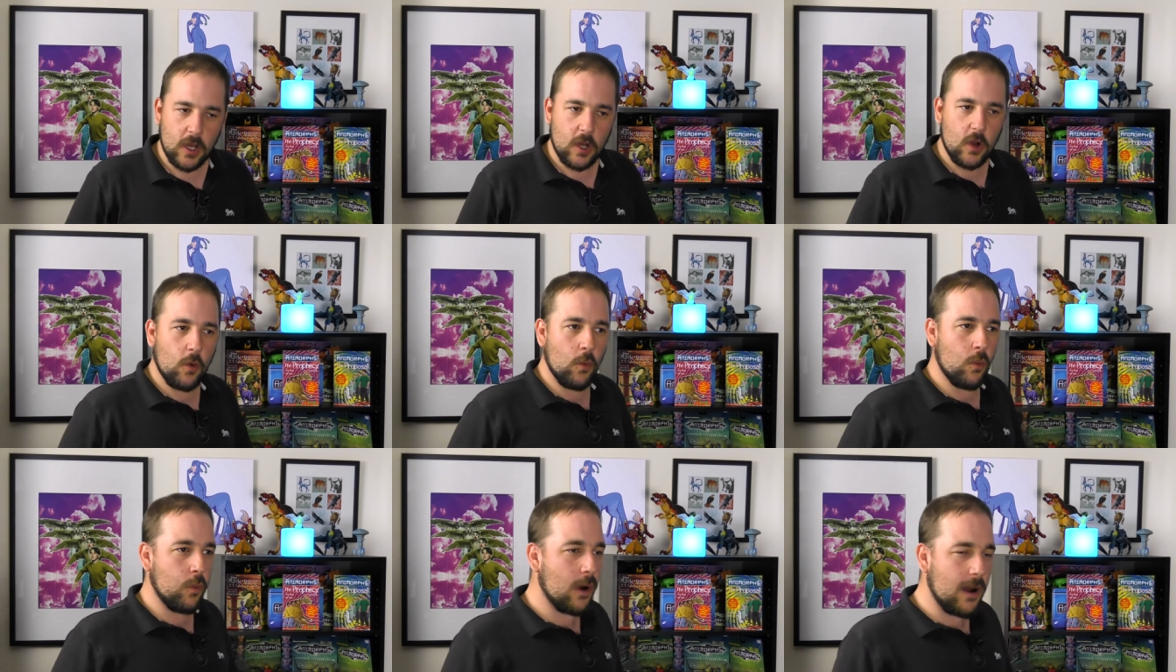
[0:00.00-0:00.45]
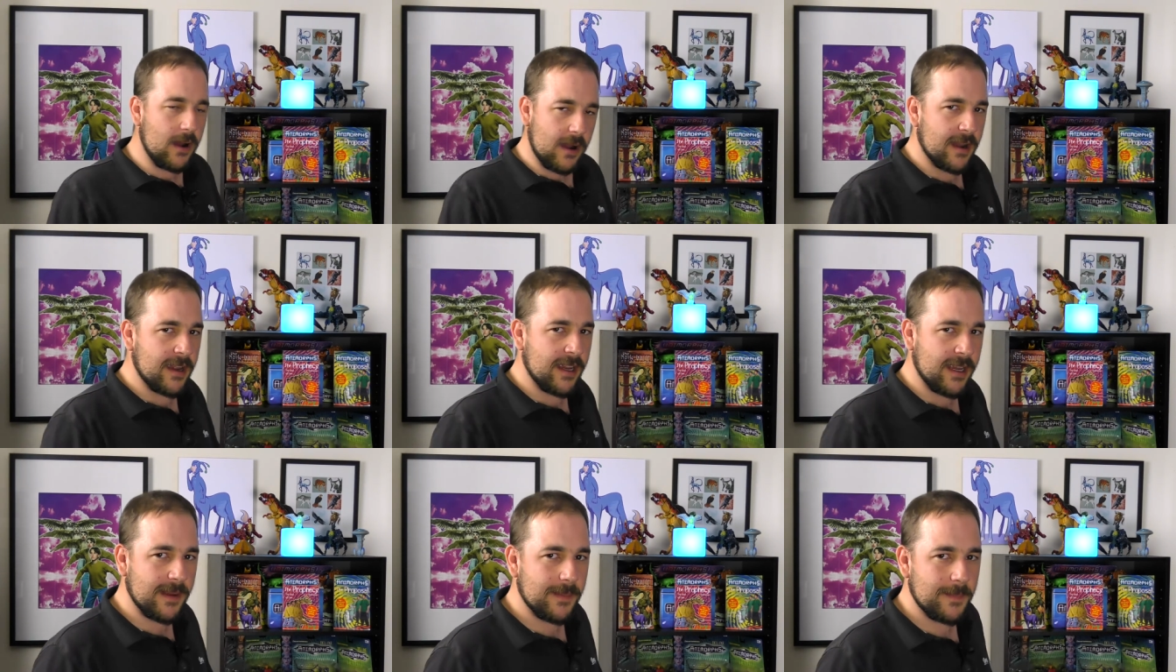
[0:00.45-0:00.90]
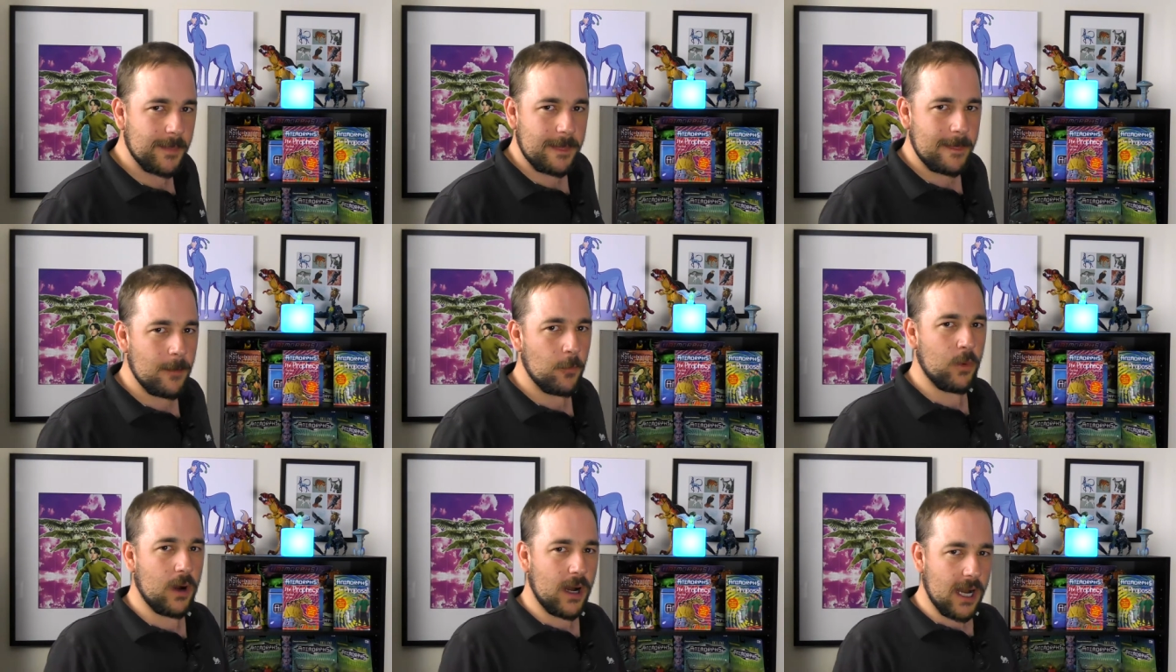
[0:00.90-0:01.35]
Why?
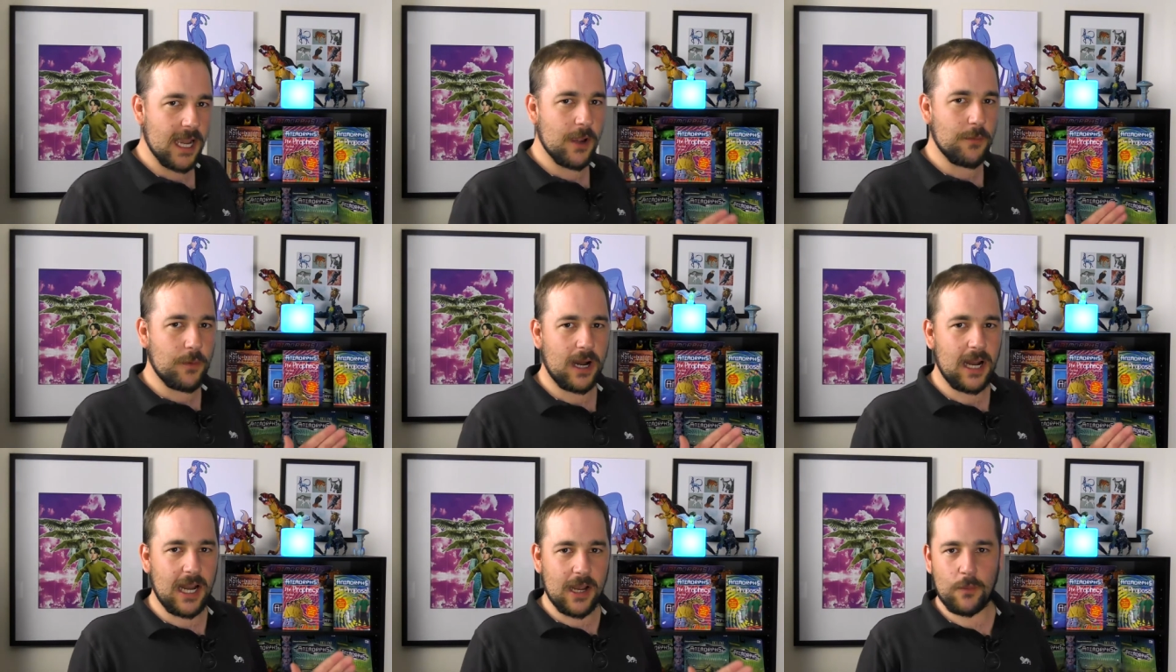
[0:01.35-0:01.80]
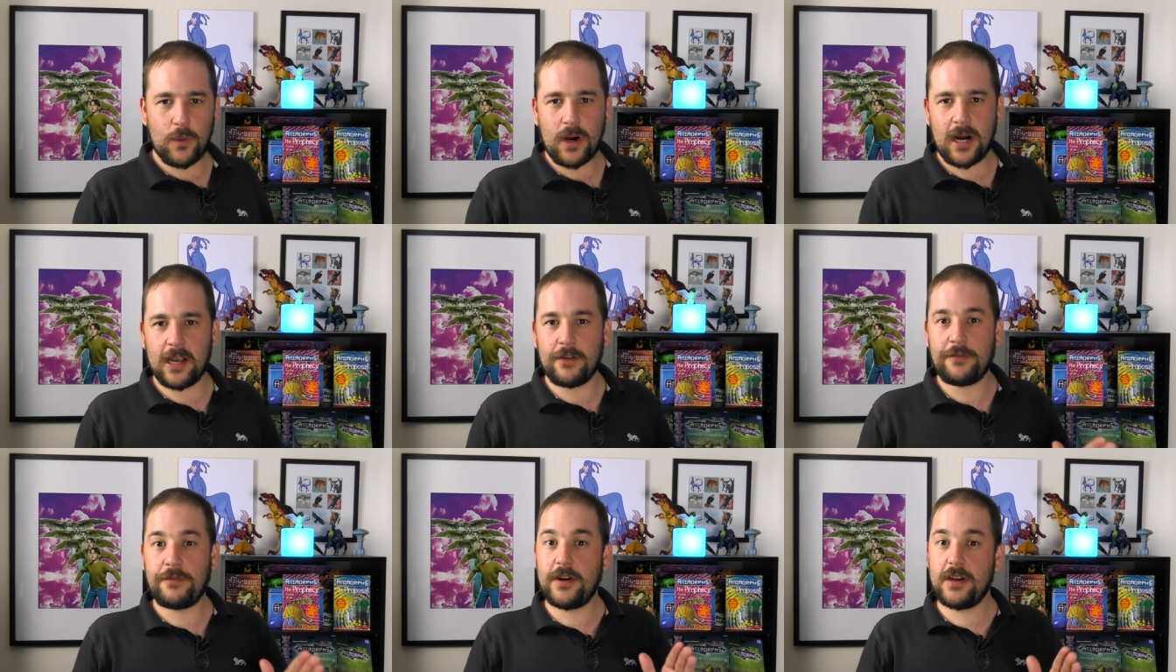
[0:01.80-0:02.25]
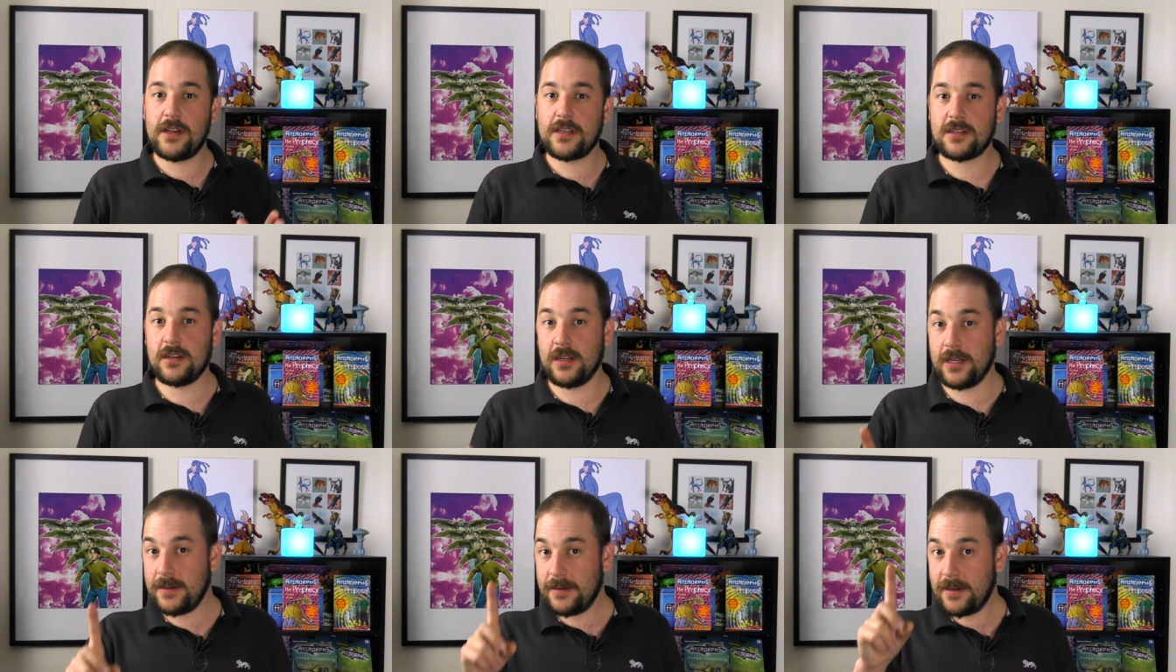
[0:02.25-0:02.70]
Why, why, why?
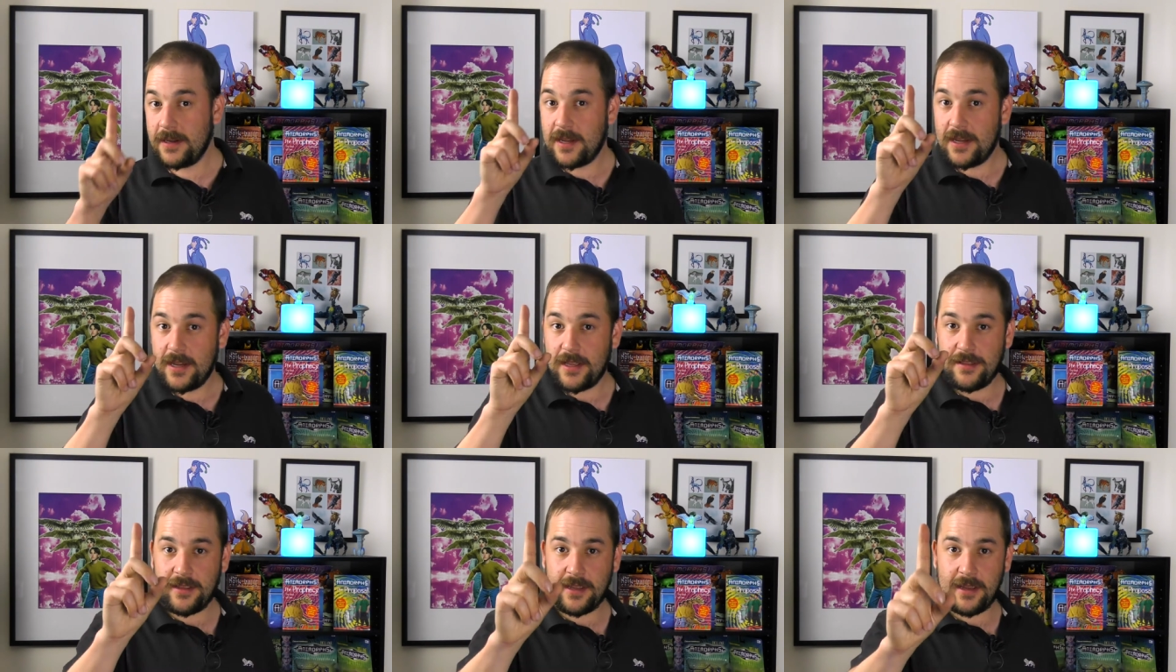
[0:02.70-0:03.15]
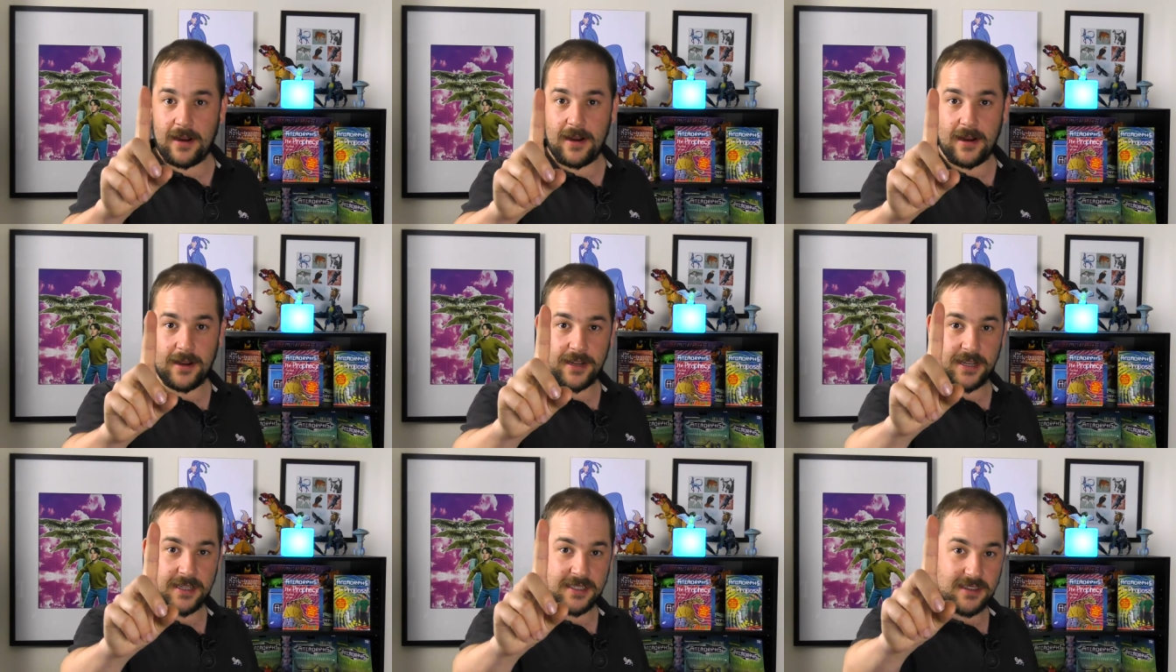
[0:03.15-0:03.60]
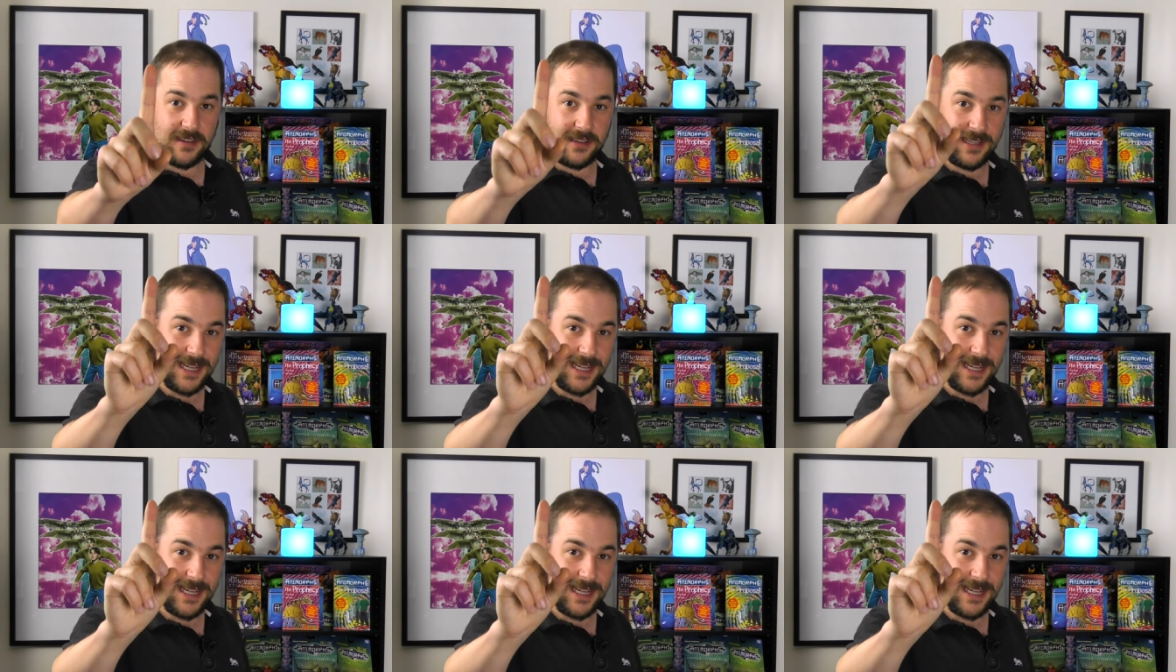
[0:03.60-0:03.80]
Firstly, the Arn is the